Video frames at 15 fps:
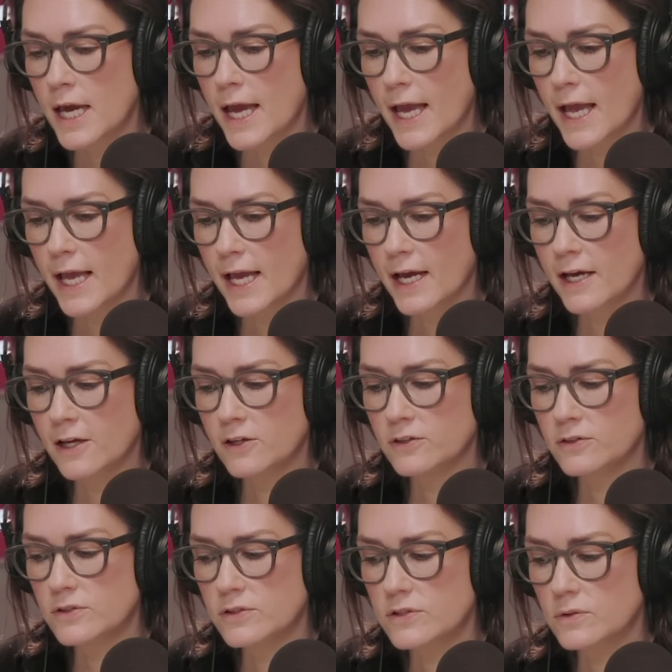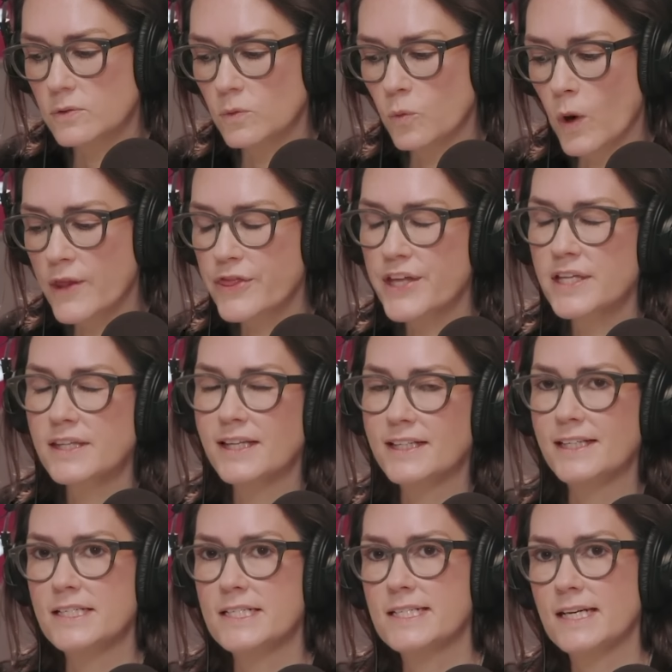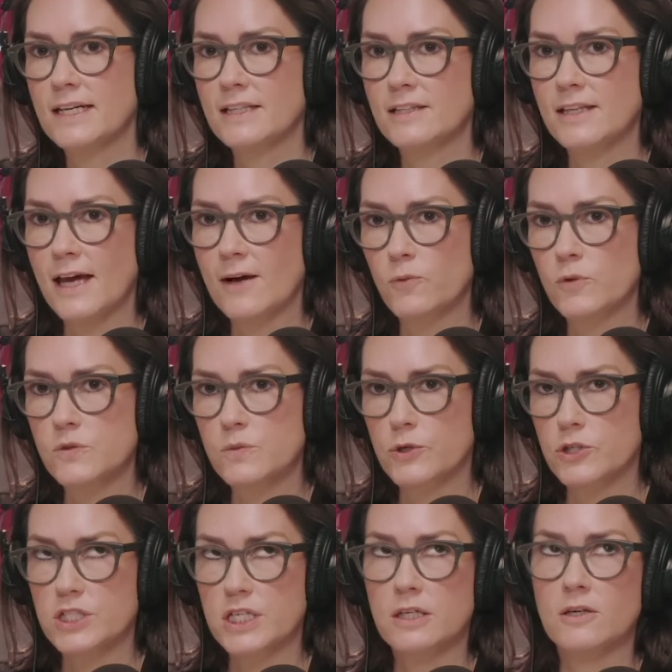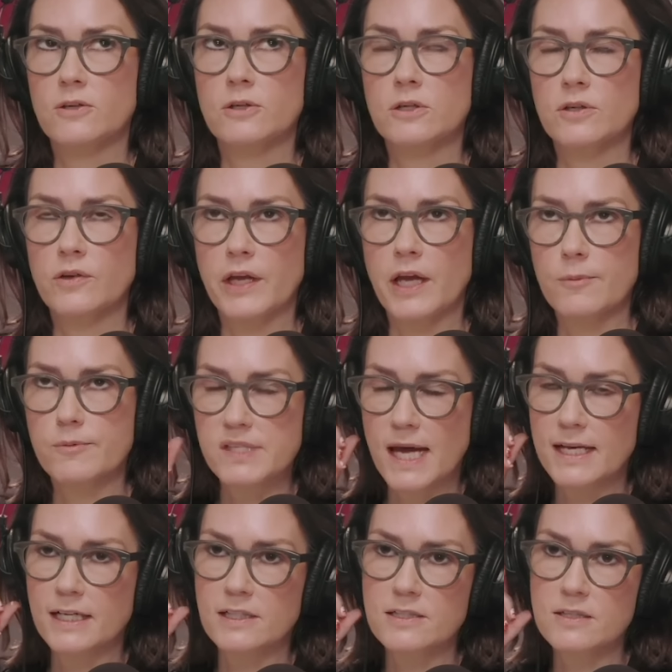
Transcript: And one thing that he did that was particularly upsetting